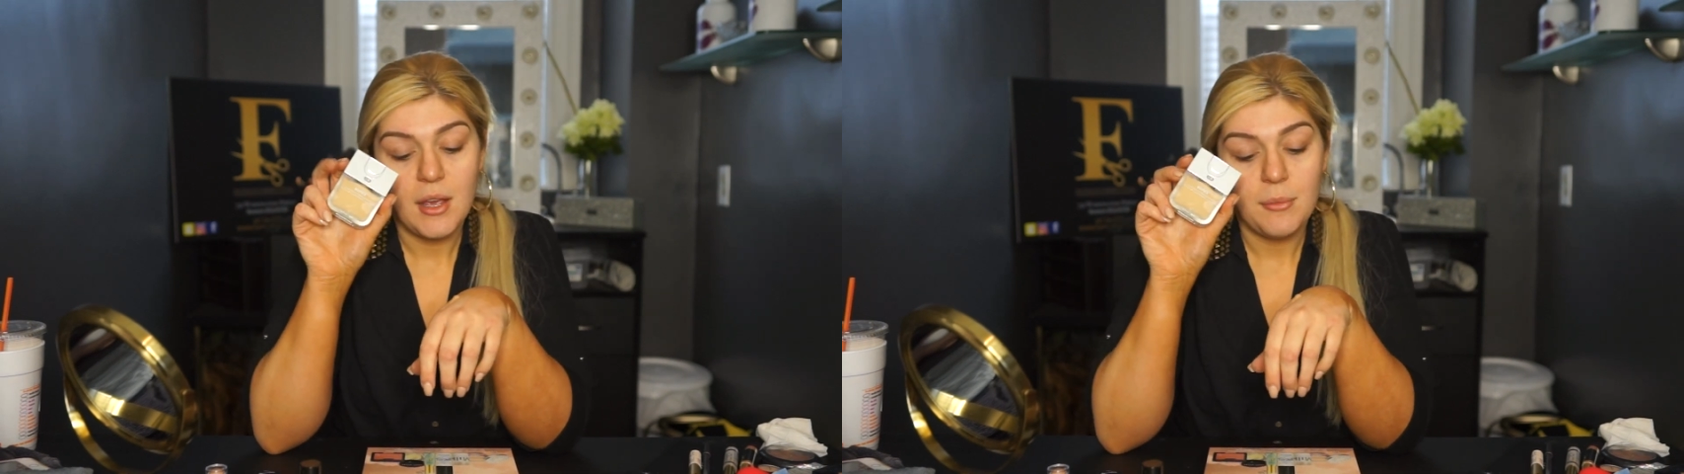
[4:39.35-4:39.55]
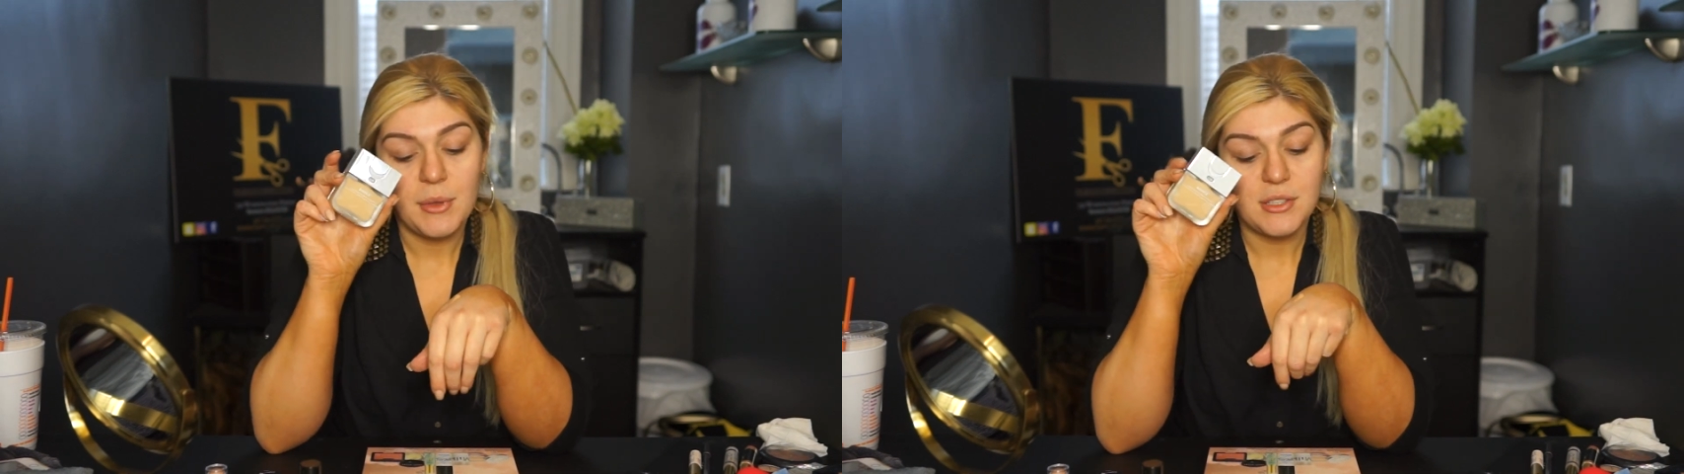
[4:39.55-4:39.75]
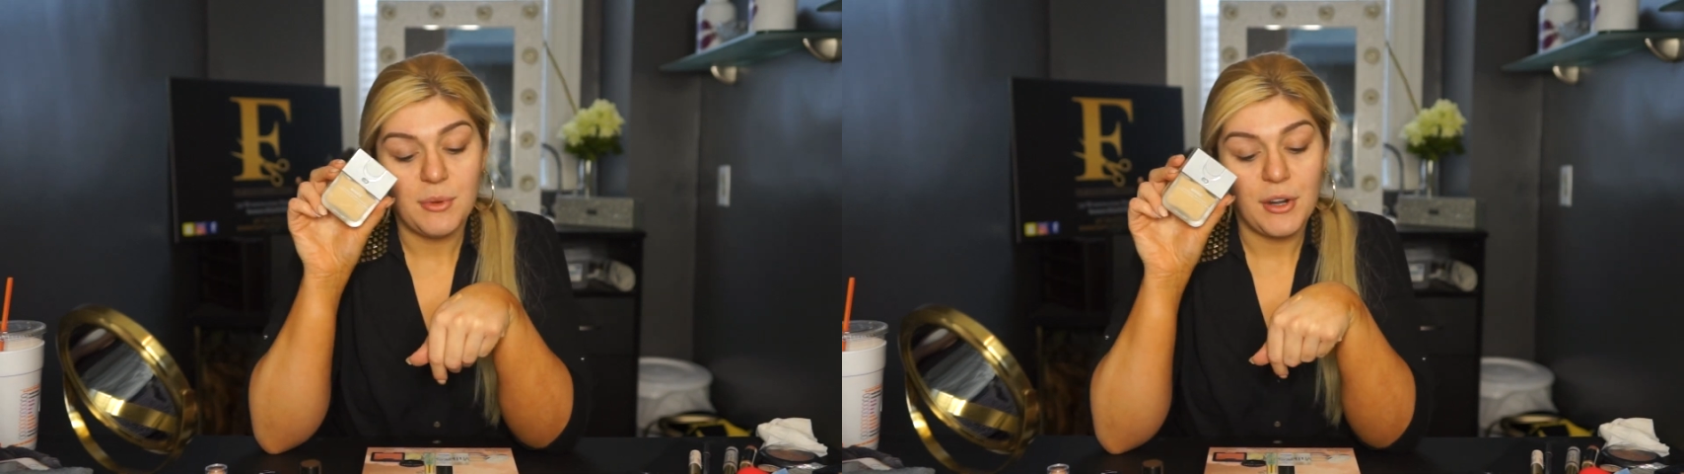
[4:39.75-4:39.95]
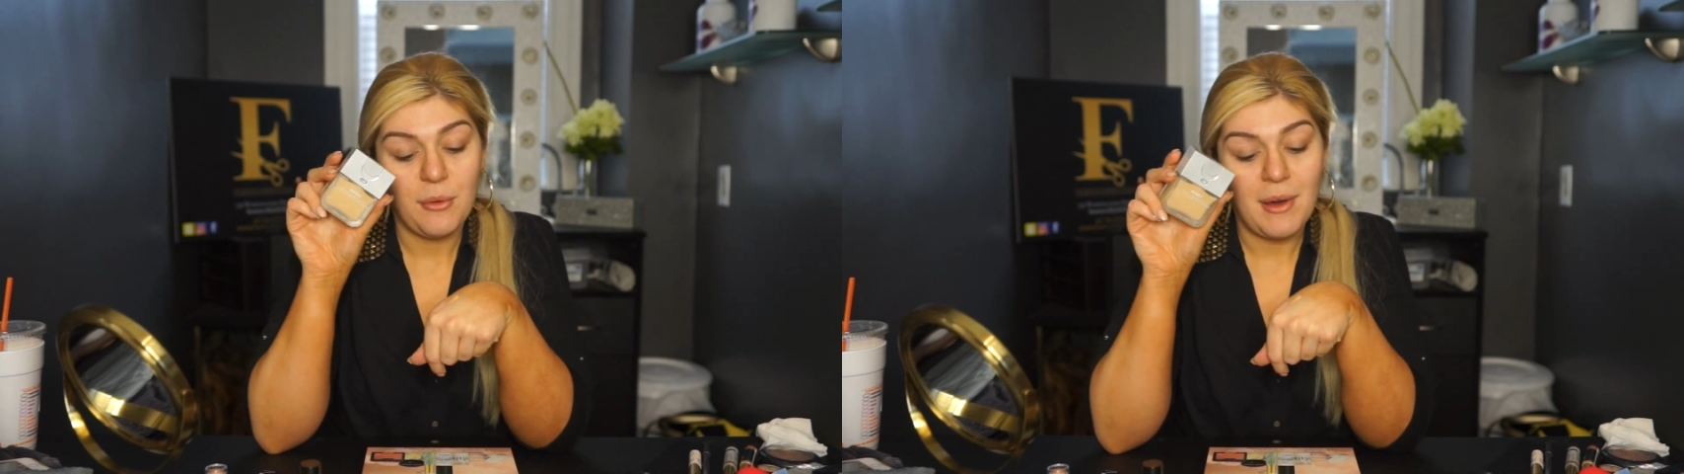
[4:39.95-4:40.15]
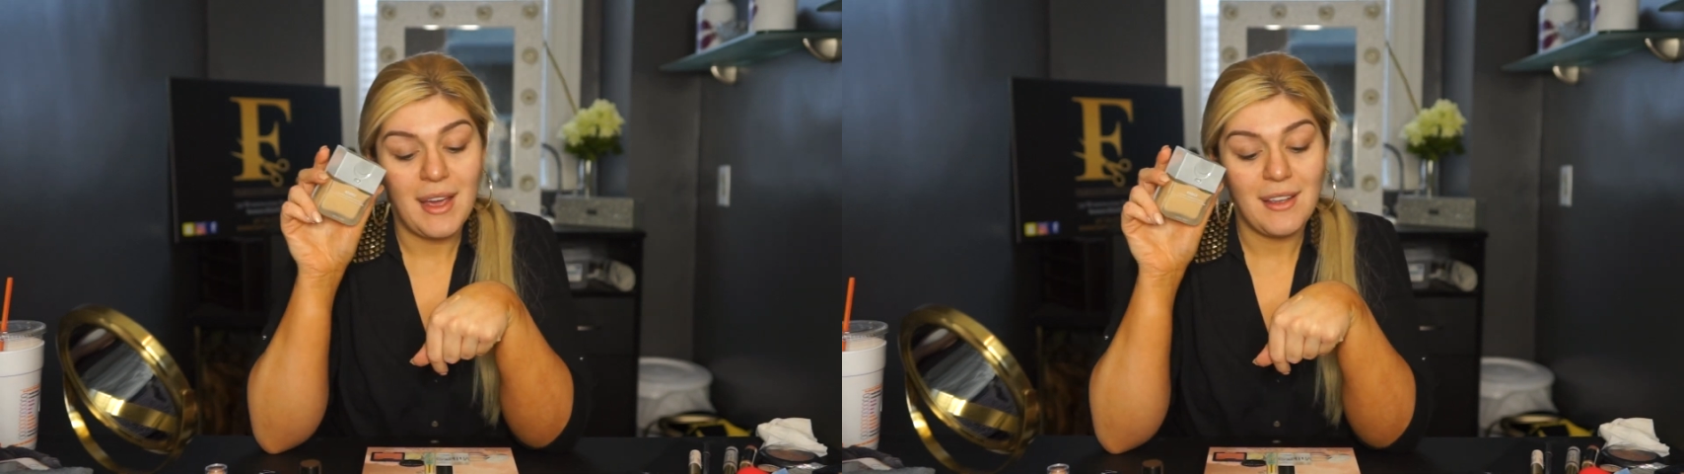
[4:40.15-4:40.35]
because you wanna
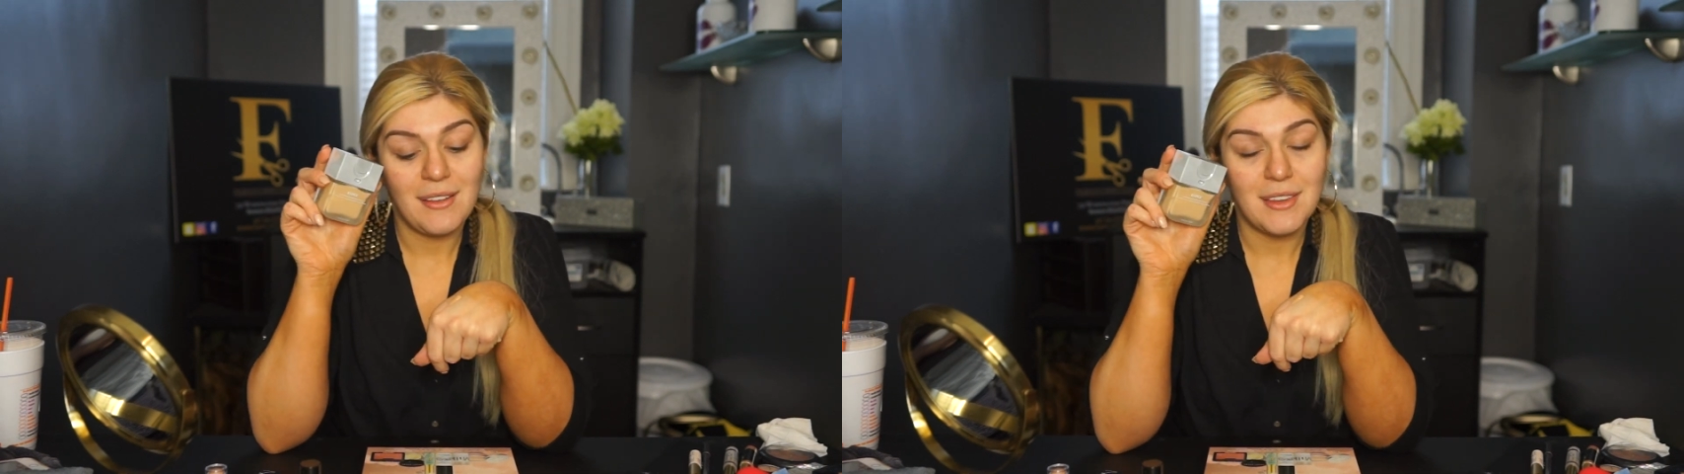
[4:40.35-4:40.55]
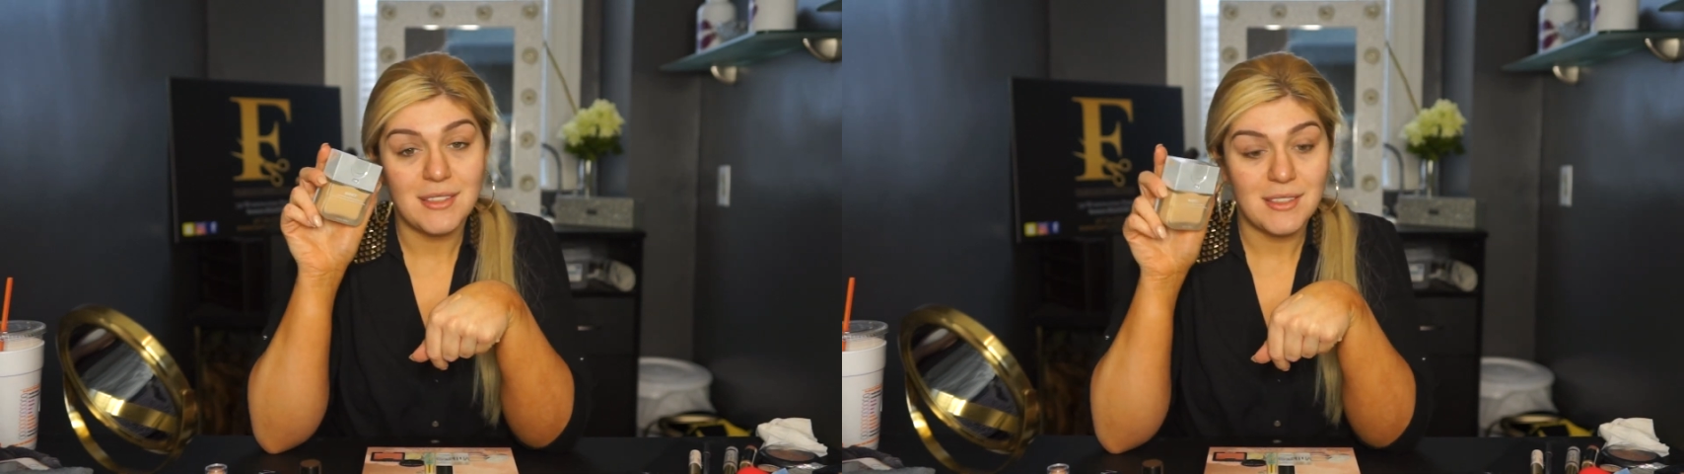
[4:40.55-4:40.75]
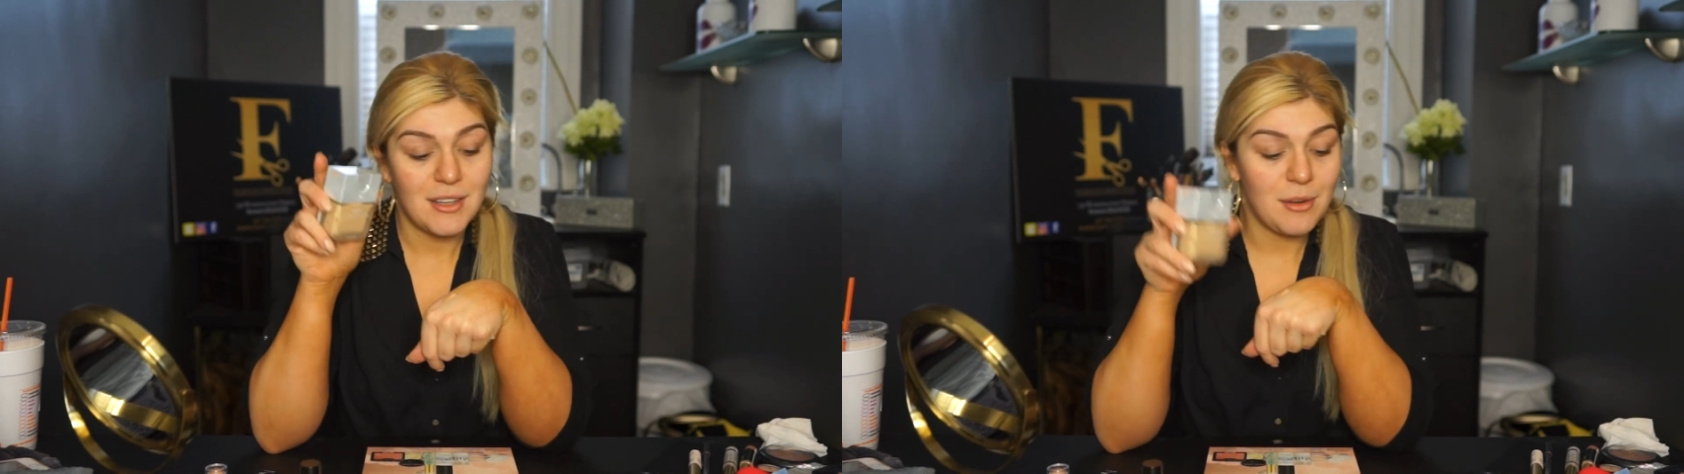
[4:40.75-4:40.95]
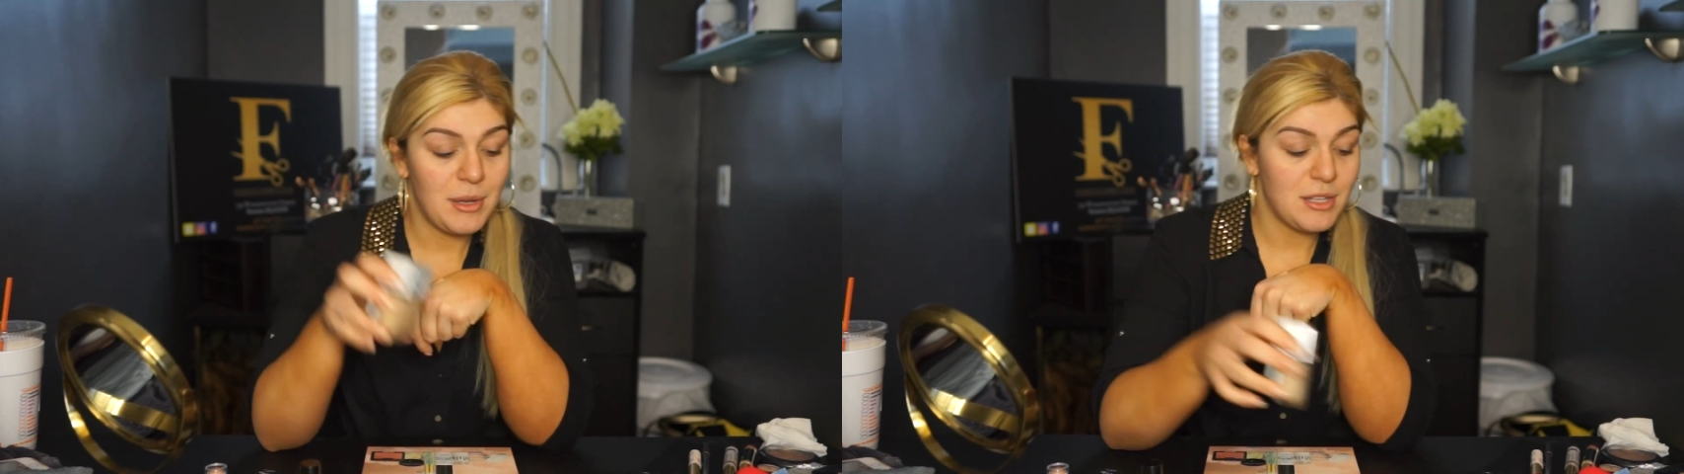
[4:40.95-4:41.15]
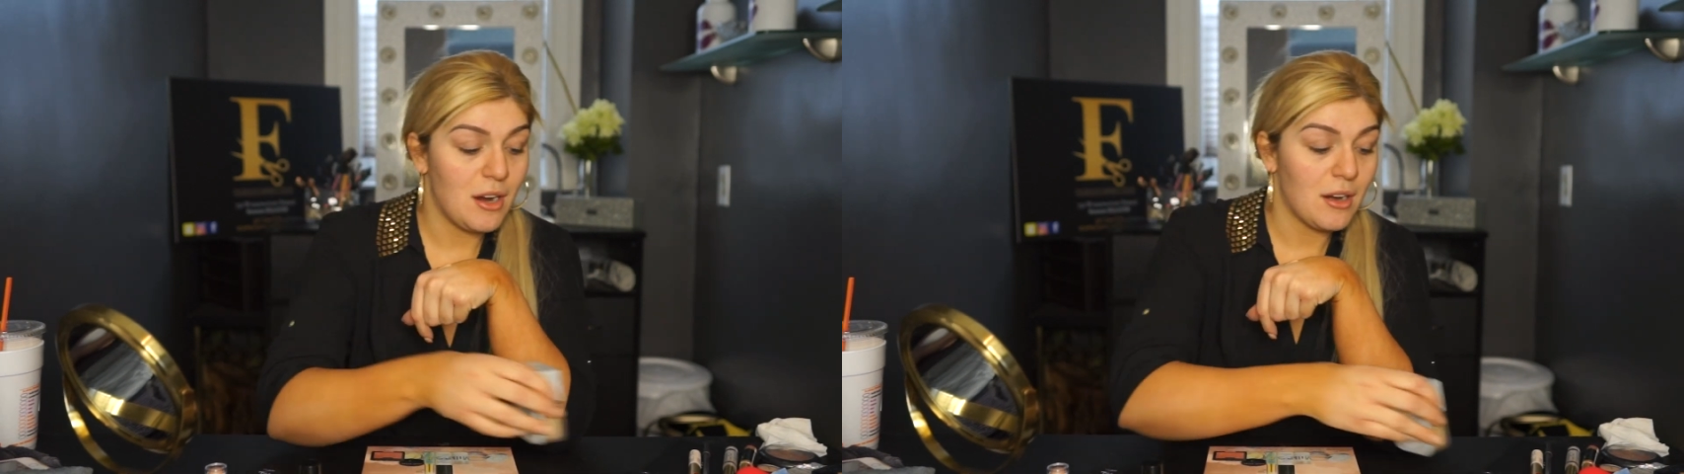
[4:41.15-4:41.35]
know why? This is gonna
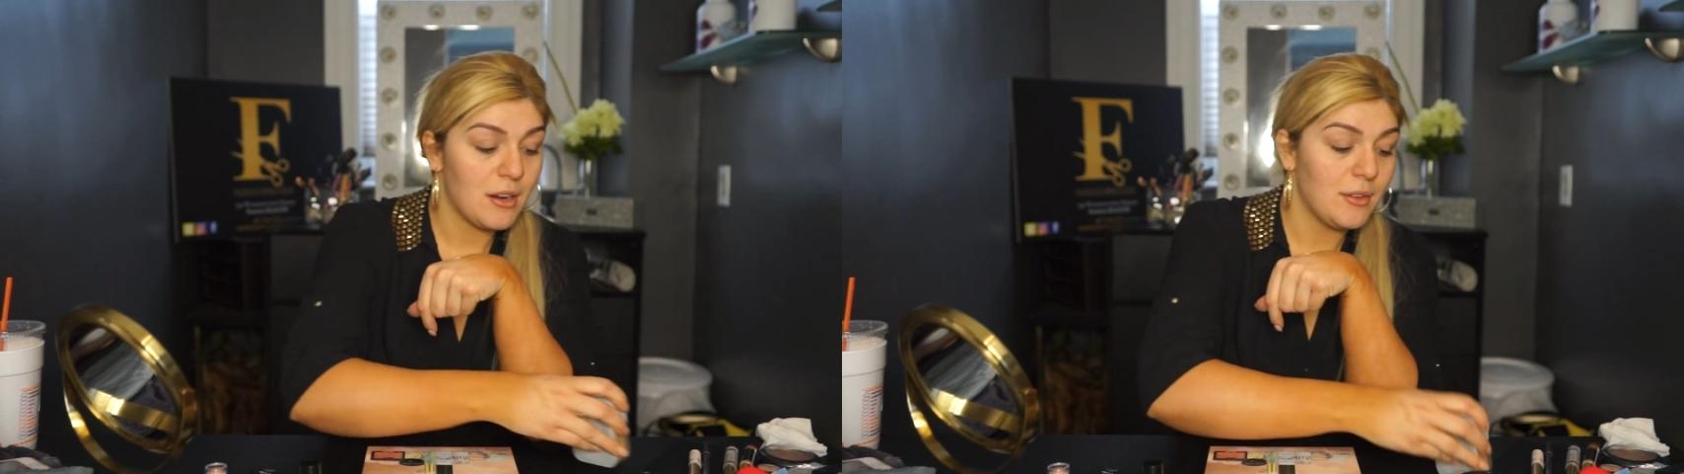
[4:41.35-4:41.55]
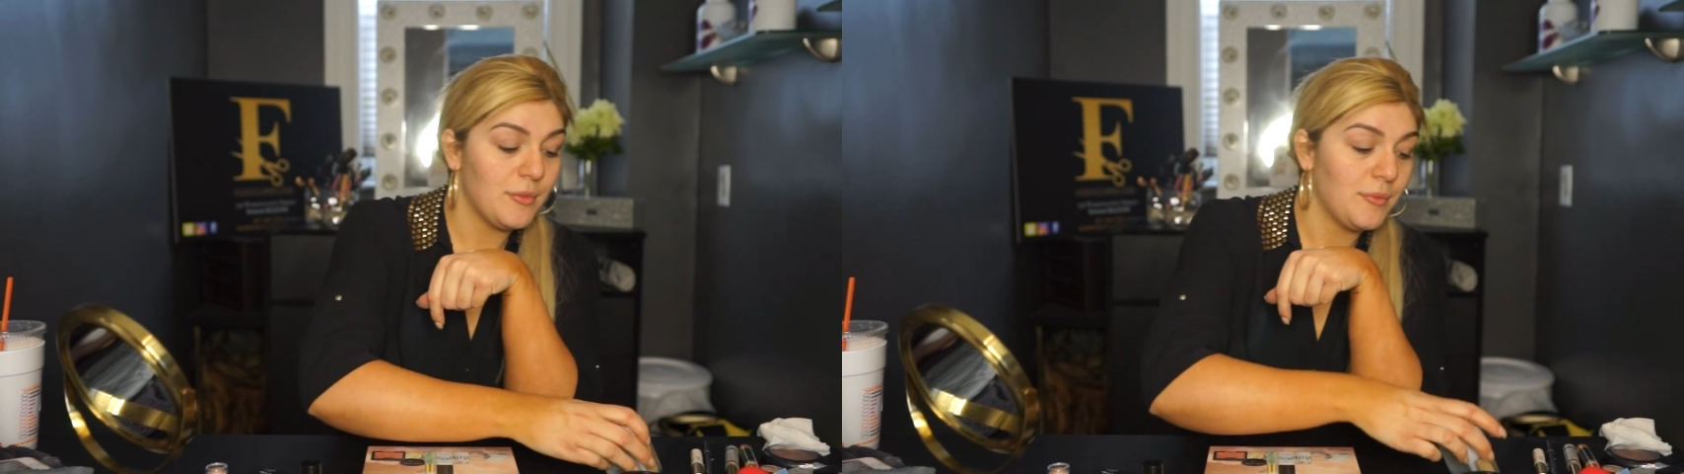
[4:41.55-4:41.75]
be dark.